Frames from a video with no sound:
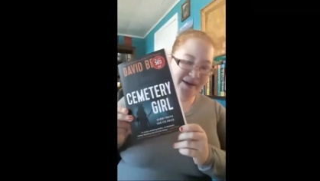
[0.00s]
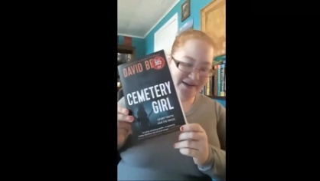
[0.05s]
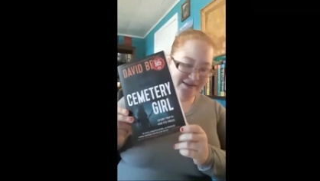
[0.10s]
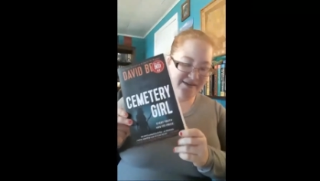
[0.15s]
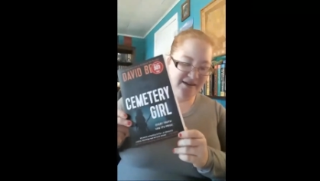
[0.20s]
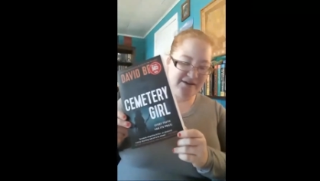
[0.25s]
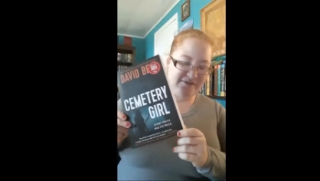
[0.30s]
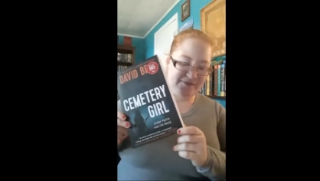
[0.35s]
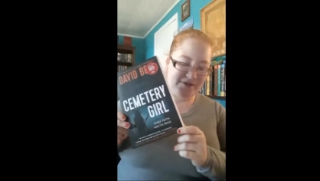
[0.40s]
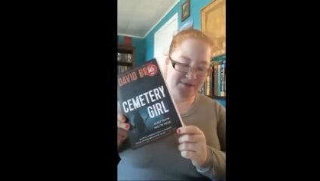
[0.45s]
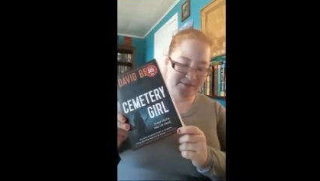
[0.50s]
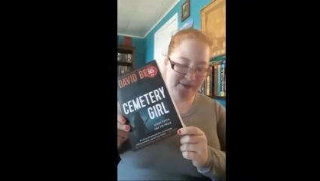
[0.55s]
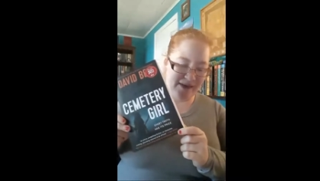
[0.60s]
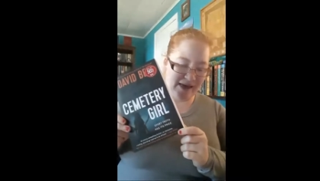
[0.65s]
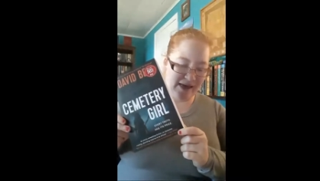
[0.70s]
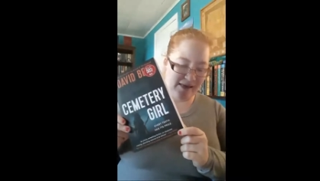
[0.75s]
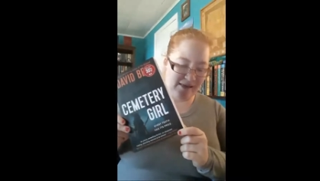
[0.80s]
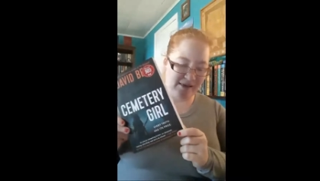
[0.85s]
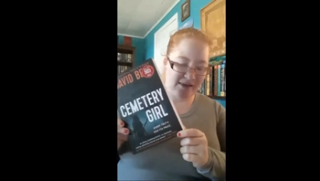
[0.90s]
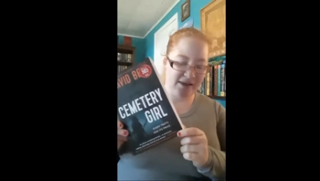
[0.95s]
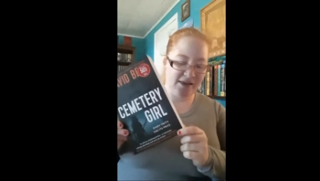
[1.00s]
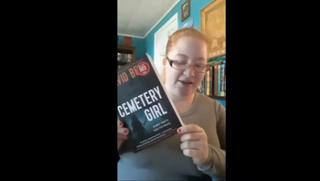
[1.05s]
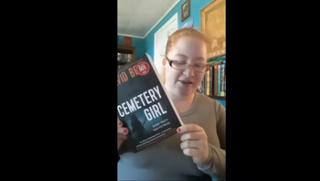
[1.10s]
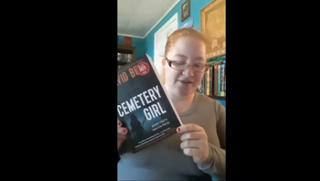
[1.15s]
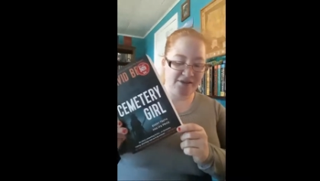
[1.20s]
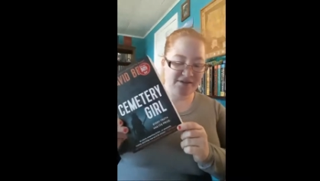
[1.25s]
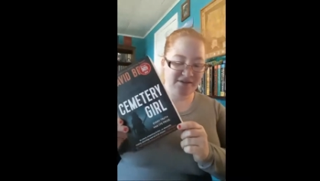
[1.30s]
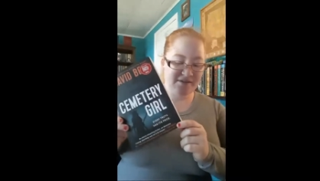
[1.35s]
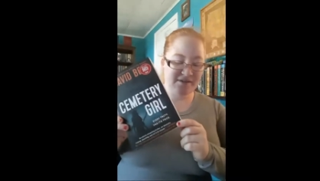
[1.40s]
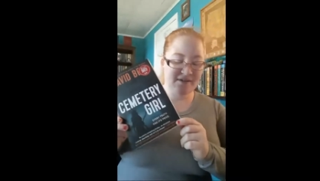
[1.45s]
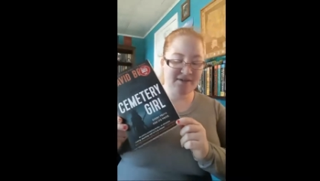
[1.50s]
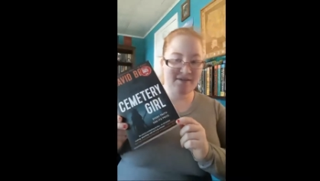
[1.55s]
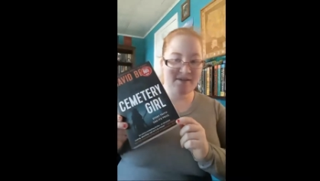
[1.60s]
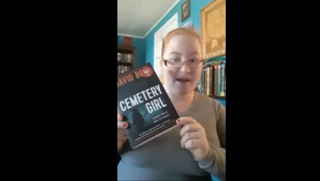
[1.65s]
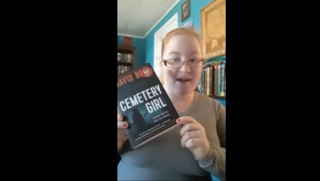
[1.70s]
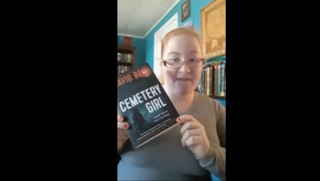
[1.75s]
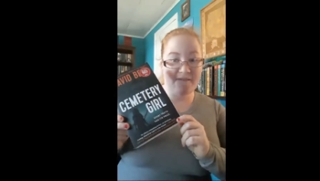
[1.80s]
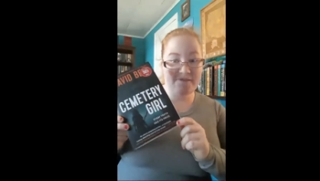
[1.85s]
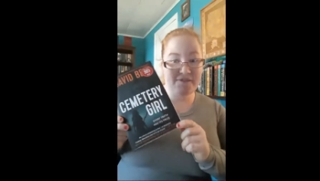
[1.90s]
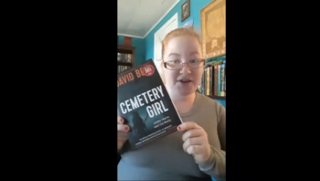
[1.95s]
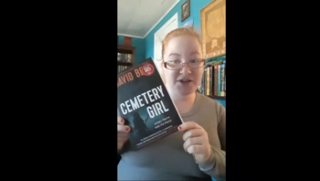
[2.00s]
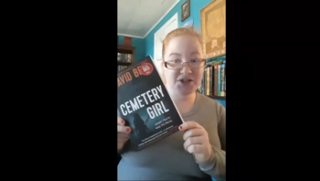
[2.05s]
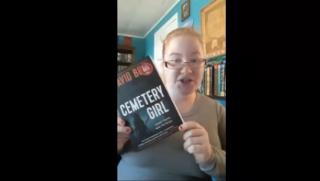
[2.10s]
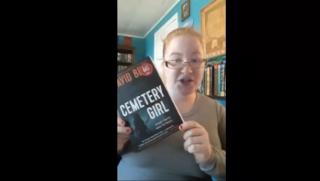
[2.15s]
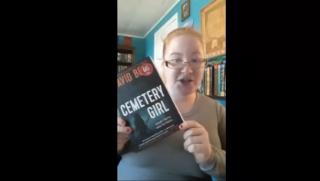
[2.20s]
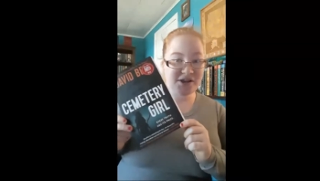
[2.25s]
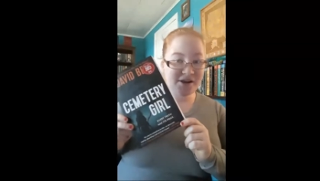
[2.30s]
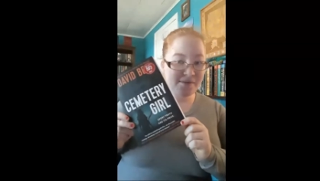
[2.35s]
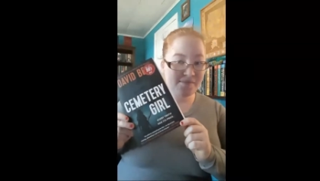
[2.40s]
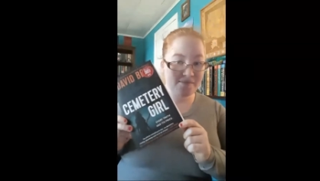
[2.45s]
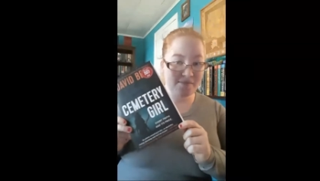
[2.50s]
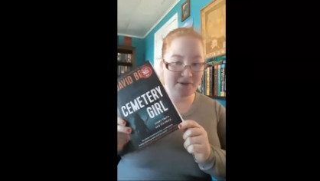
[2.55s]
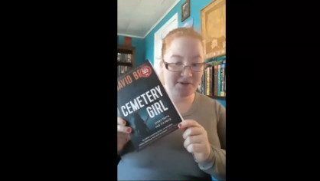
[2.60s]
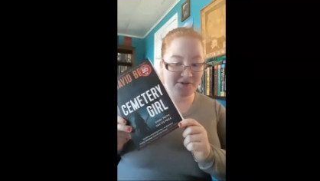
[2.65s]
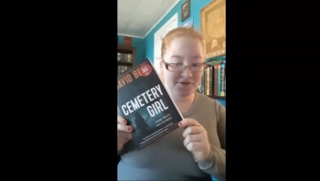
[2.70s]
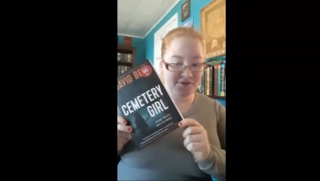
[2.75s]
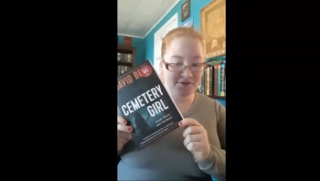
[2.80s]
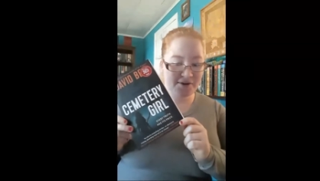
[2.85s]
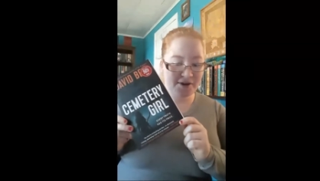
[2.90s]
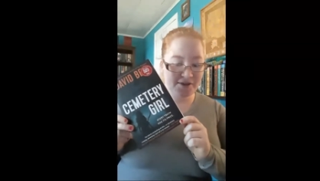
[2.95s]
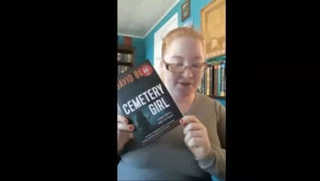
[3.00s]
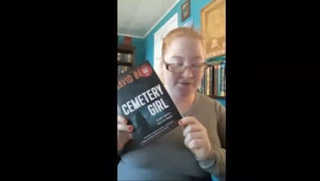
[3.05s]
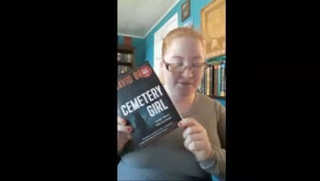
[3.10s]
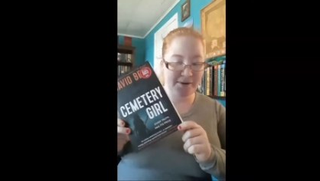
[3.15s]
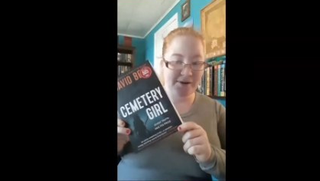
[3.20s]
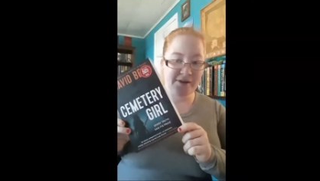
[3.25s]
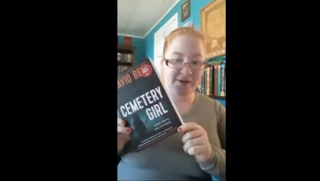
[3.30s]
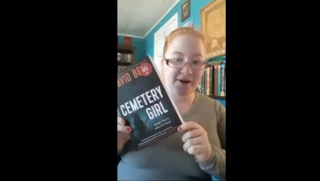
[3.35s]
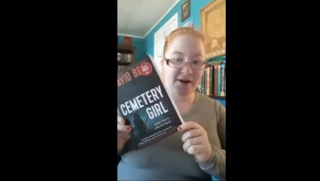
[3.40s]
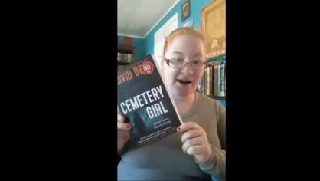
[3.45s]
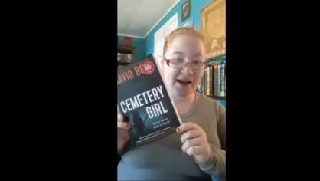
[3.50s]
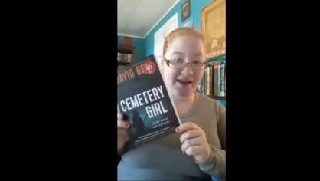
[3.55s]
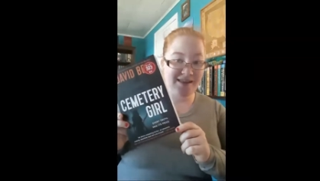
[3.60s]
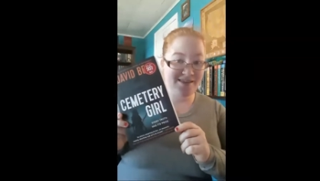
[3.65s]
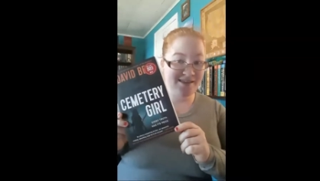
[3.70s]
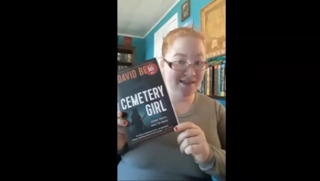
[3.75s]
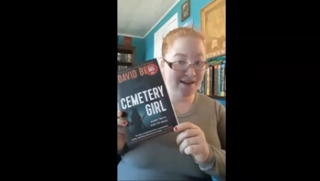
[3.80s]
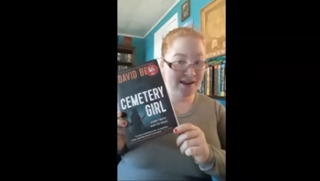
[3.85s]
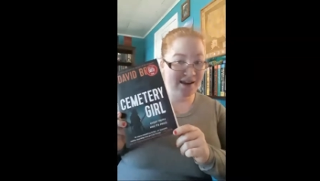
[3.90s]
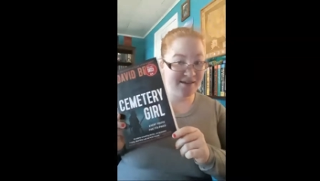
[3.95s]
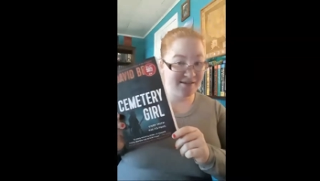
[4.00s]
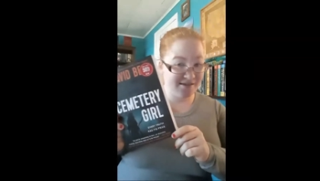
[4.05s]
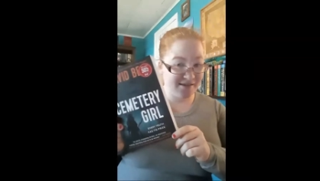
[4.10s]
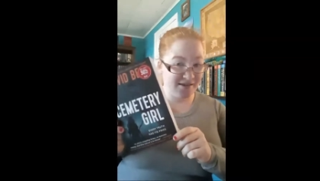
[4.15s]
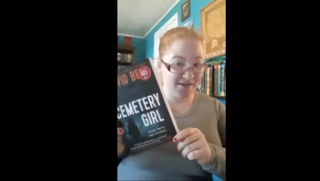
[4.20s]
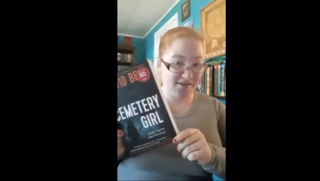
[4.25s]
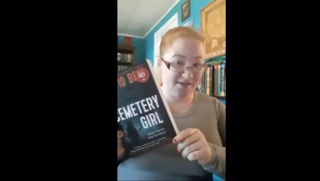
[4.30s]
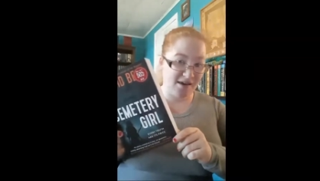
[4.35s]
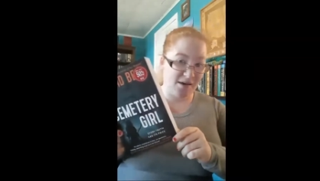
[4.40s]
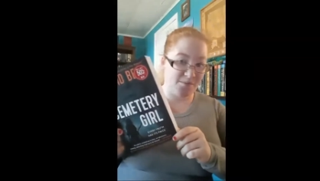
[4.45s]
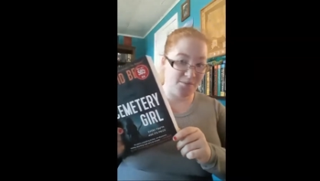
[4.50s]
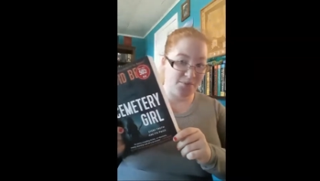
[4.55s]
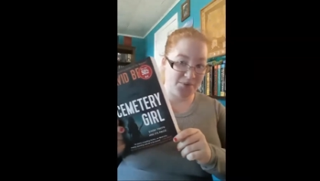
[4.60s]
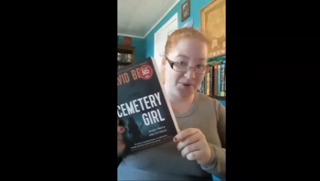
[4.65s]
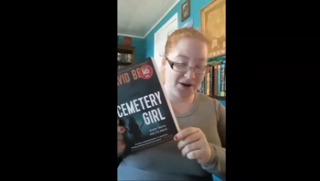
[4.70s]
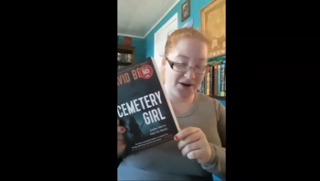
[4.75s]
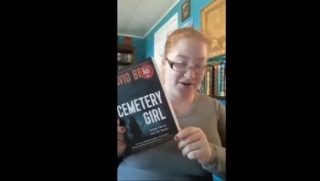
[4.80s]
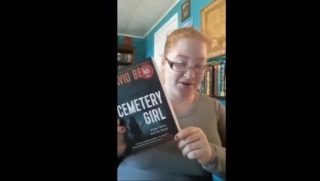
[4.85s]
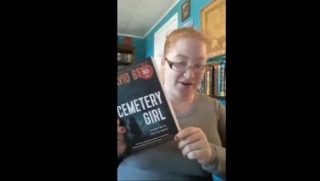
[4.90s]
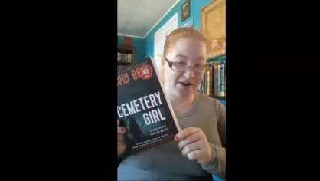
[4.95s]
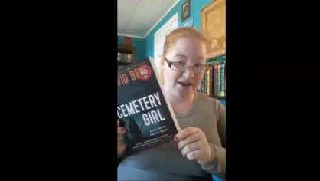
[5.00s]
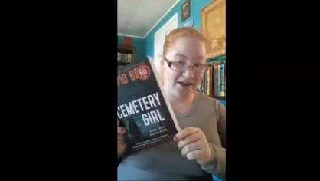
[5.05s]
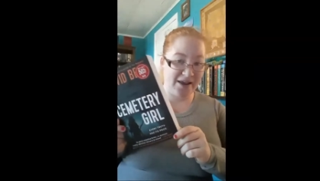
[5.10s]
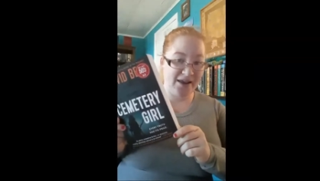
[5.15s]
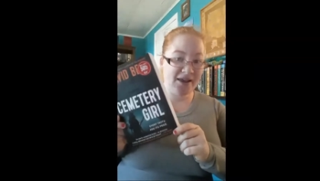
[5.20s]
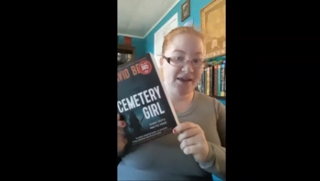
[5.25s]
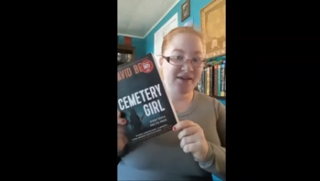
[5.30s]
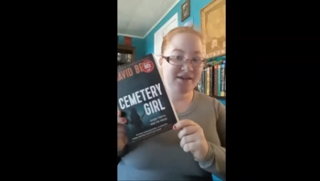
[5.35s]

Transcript: David Bell. This is a fiction, mystery, thriller, and it is contemporary,